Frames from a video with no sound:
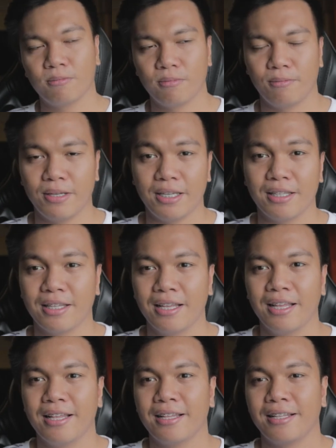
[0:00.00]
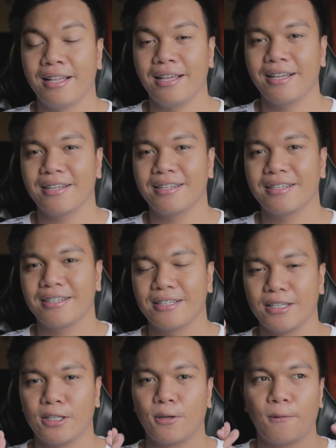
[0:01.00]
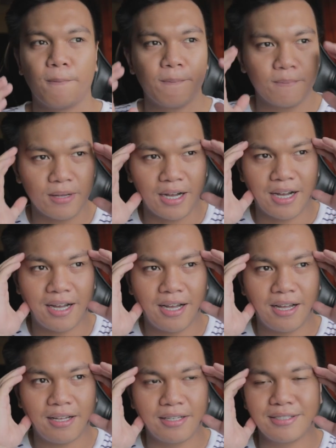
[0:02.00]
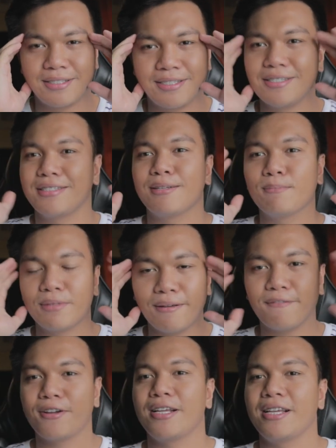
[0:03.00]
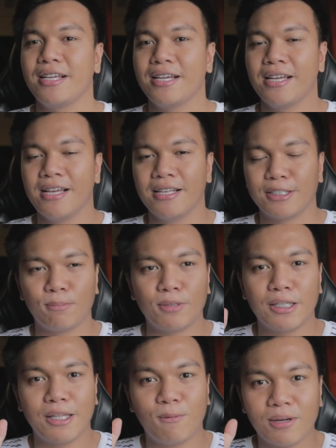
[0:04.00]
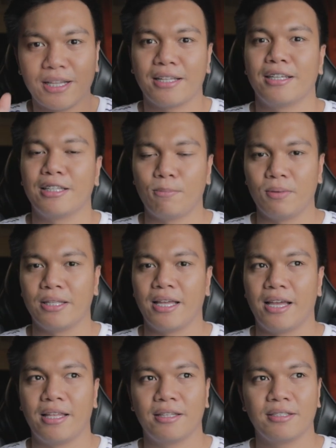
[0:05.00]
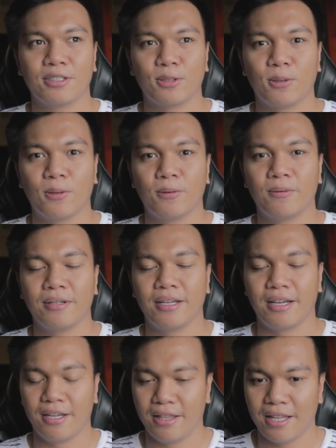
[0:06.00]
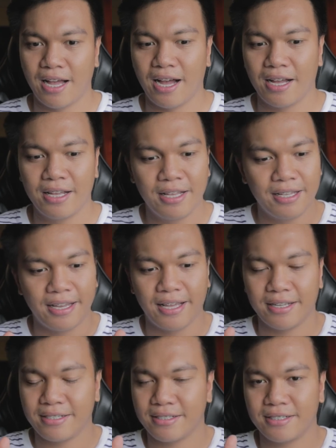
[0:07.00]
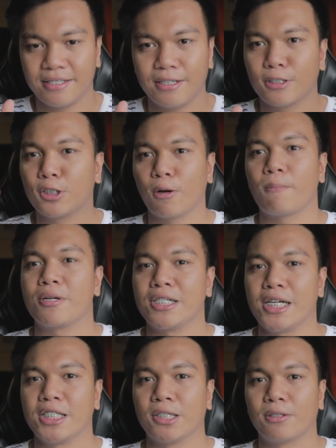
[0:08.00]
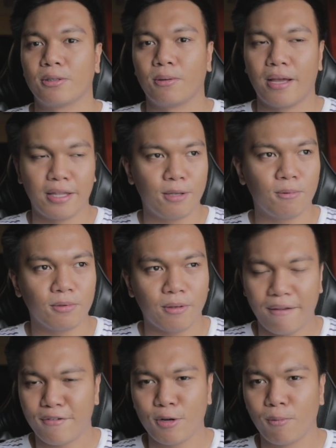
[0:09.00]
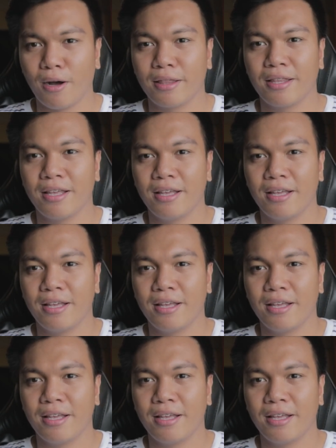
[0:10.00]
I mean, like, you know, it's something free. Something na wag natin tipidin. So, ayun lang. Like, show appreciation to everyone.